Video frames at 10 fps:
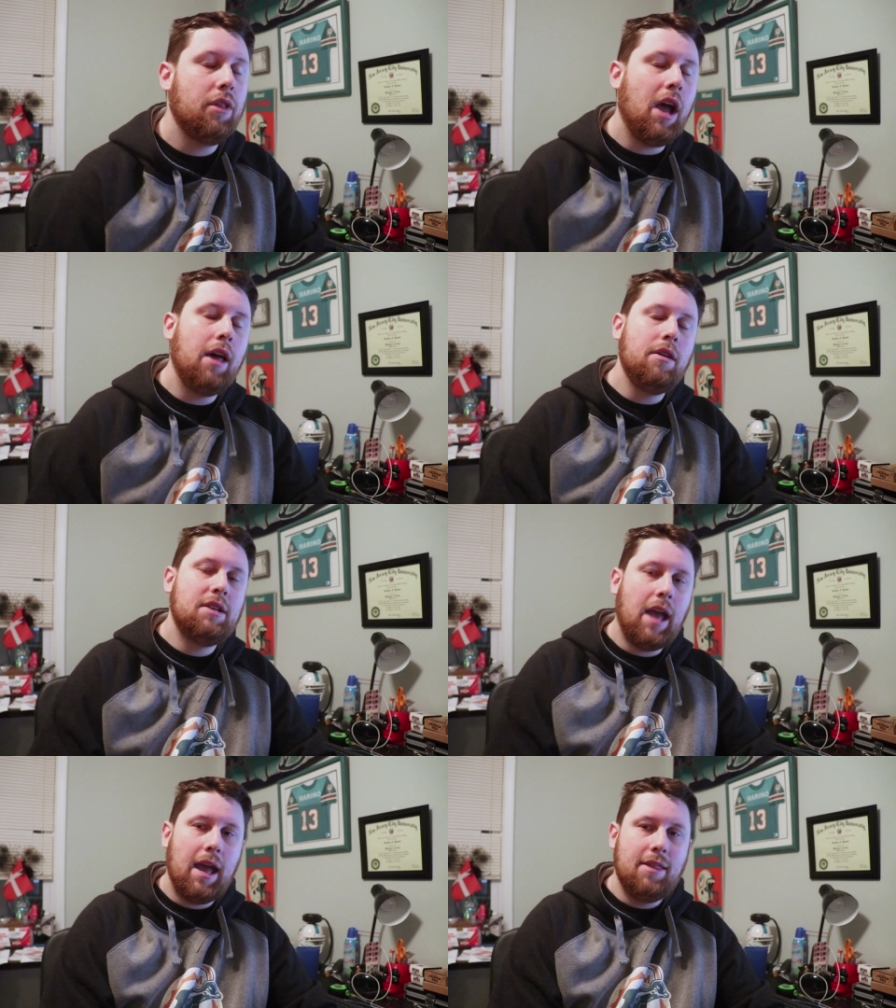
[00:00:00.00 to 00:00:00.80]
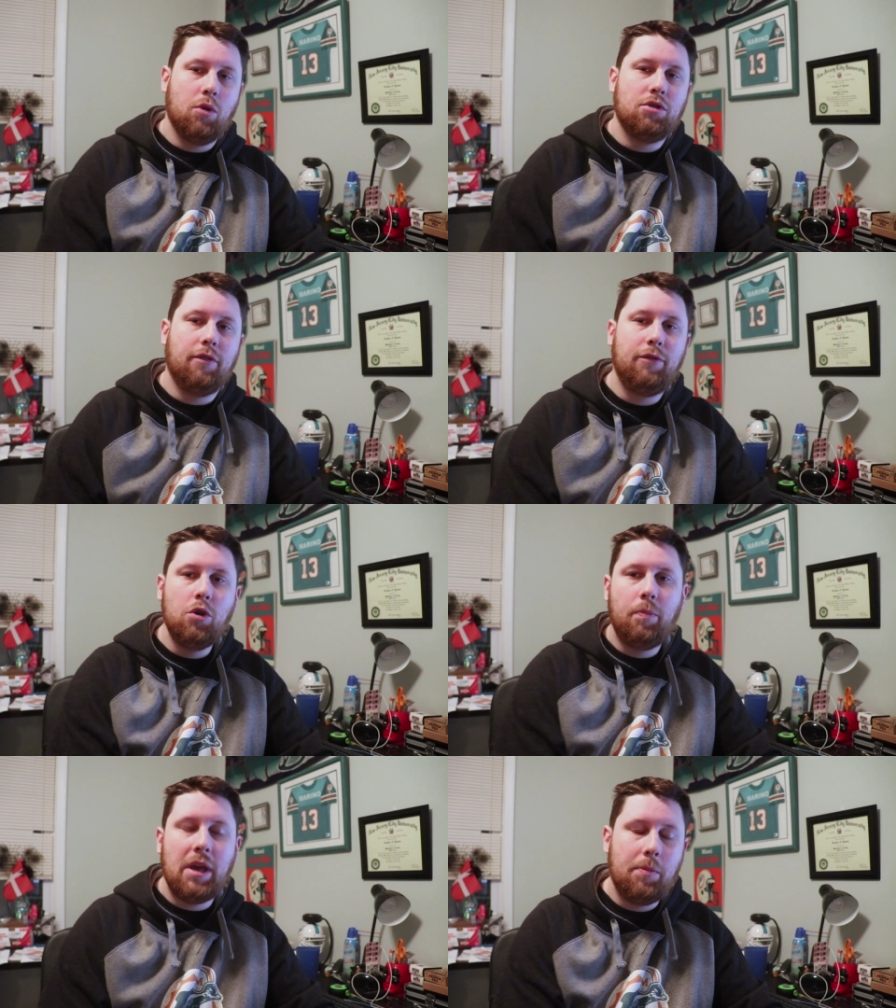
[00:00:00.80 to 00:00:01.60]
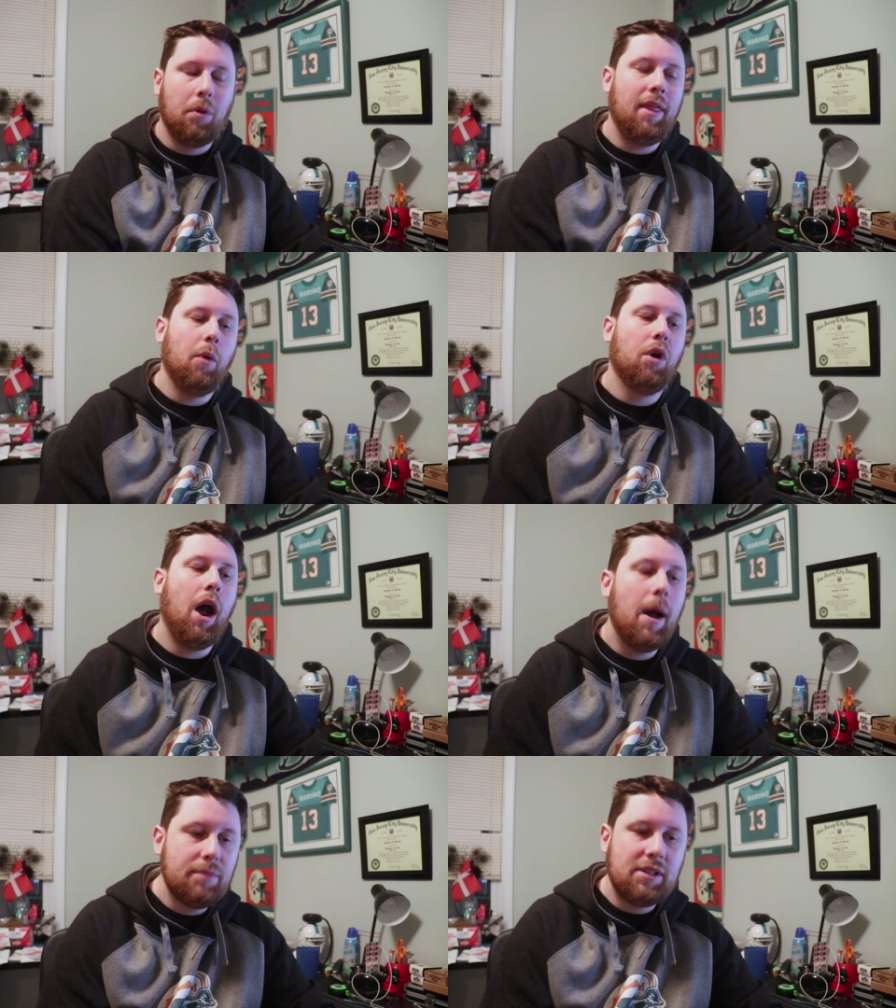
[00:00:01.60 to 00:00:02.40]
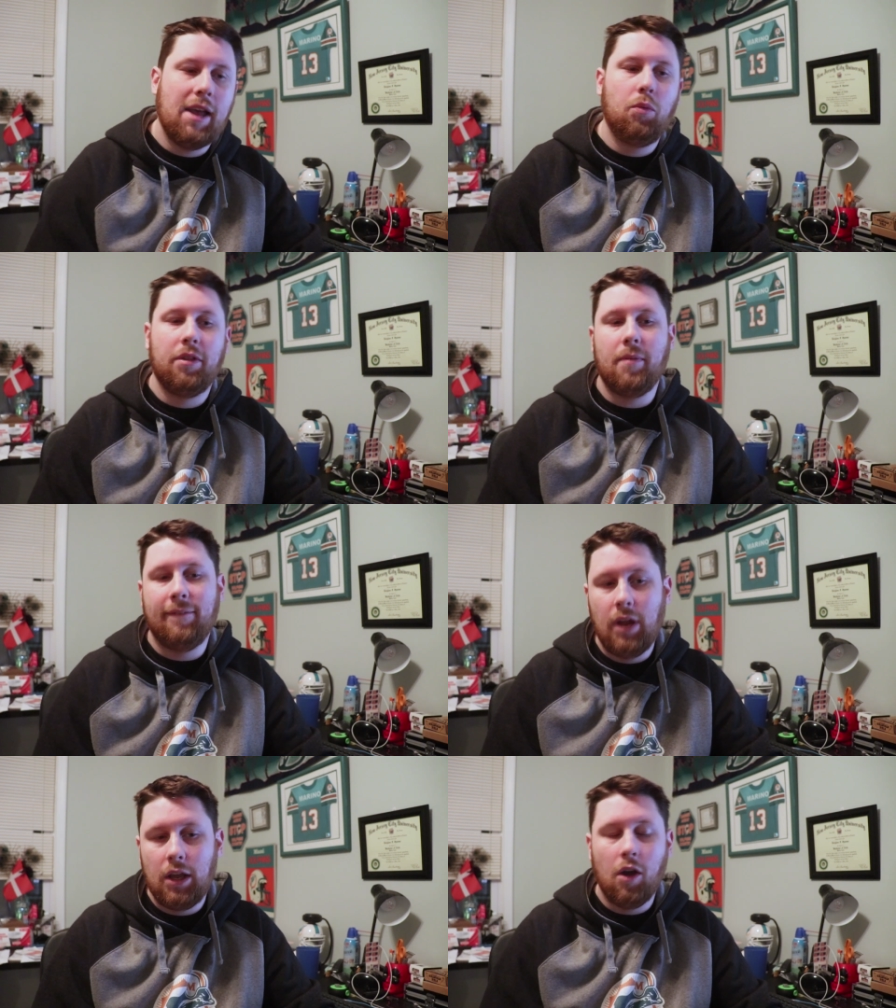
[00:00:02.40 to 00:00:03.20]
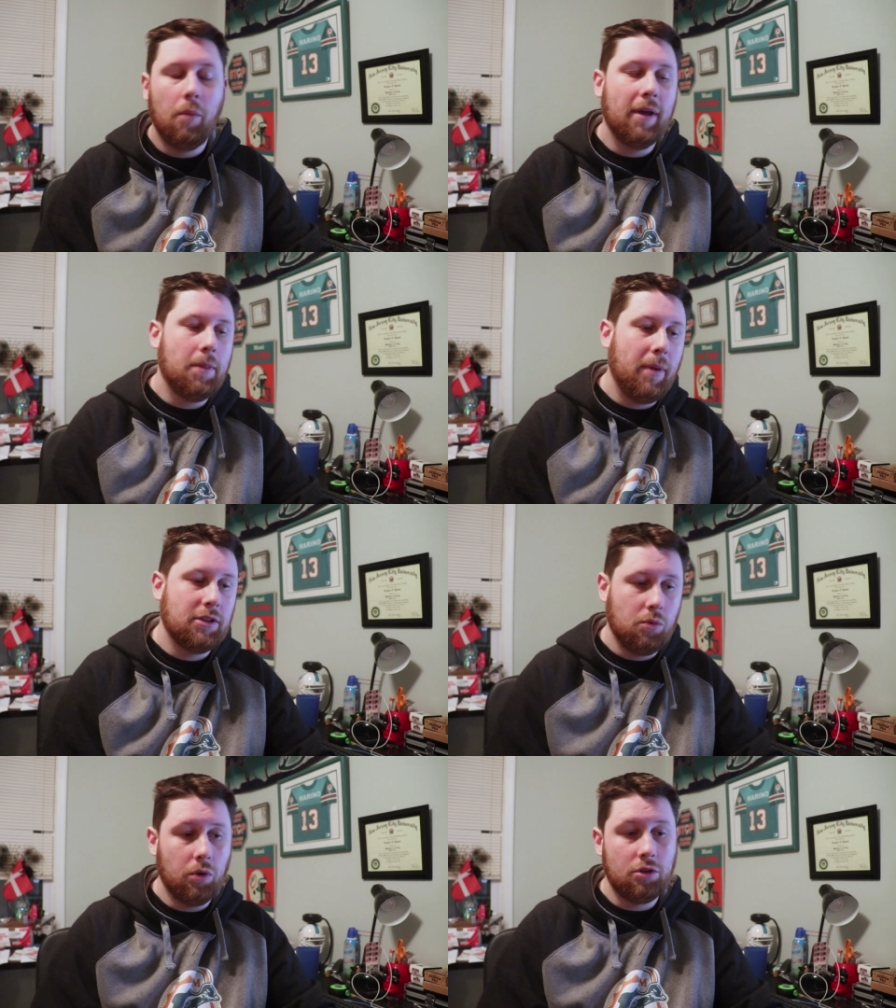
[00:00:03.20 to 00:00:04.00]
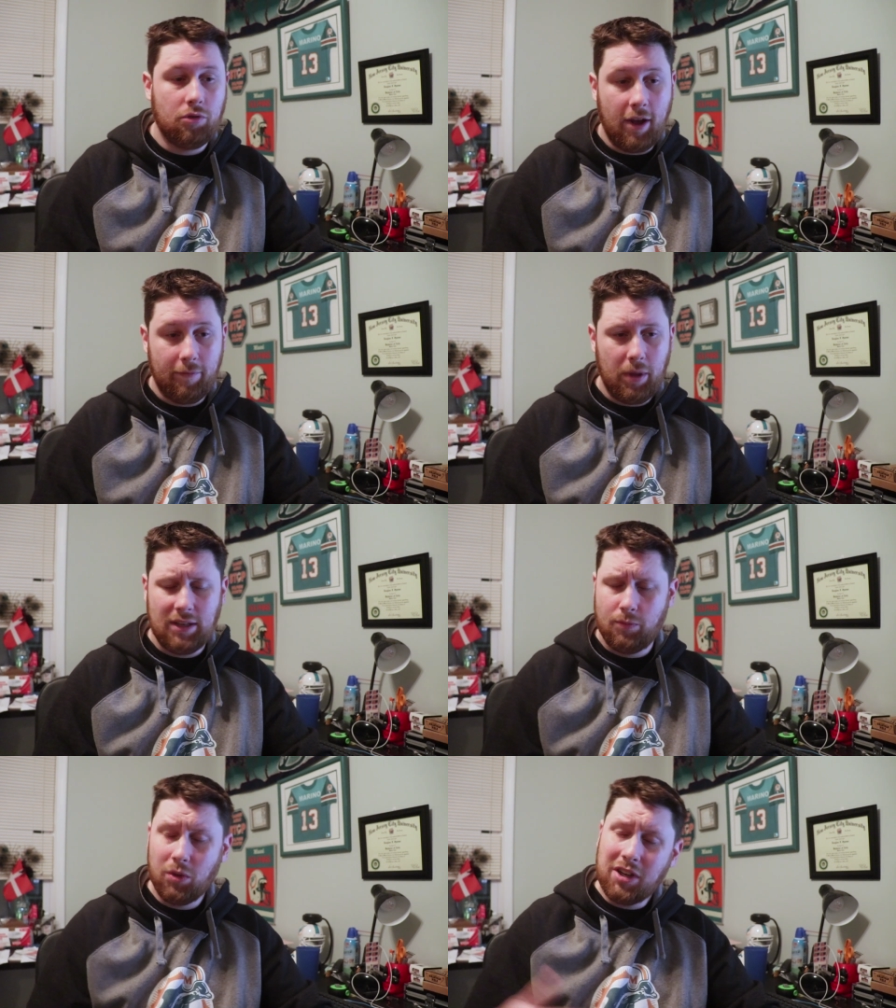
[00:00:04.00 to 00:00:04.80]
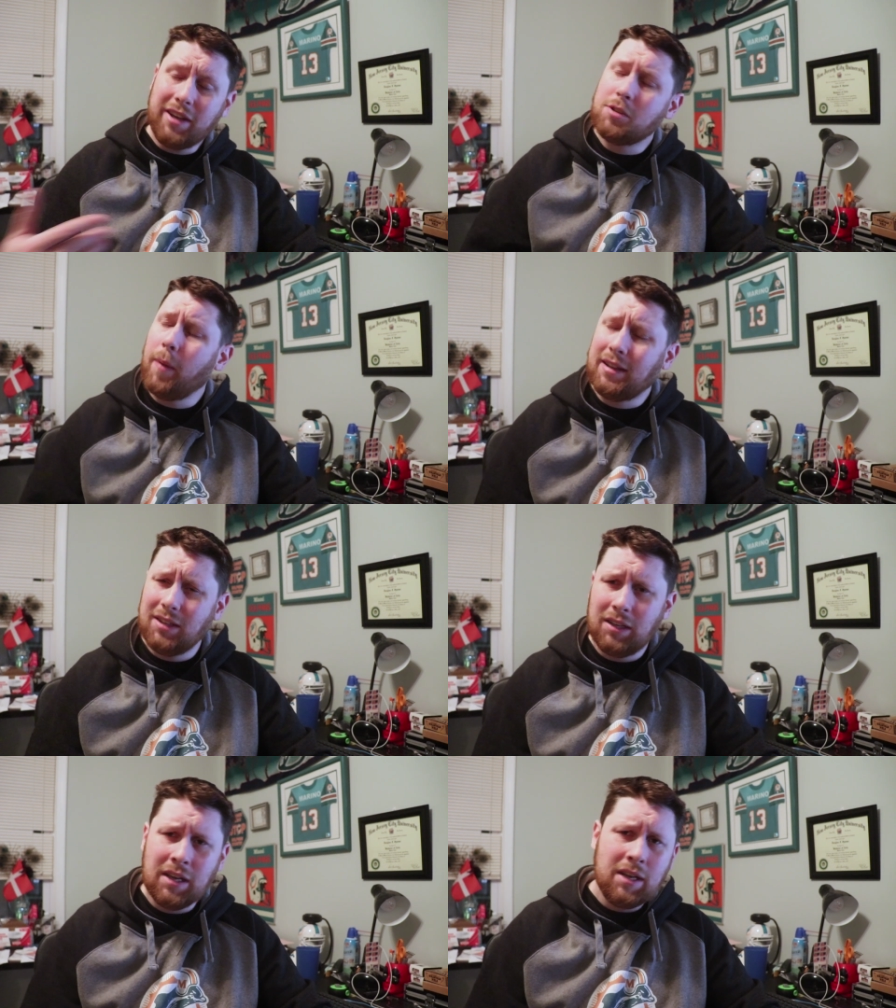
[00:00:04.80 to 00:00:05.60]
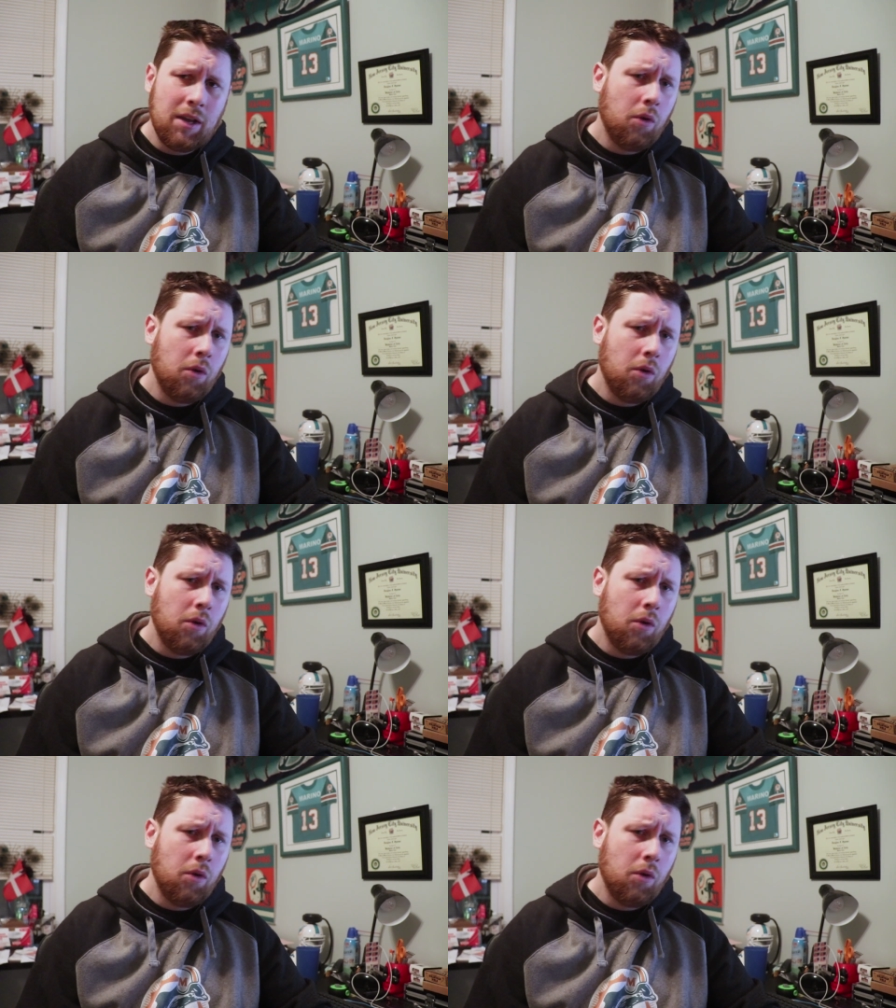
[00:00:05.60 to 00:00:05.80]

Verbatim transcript: So the other day, there was a few people that were upset with my video about the best and worst draft picks, which I expected.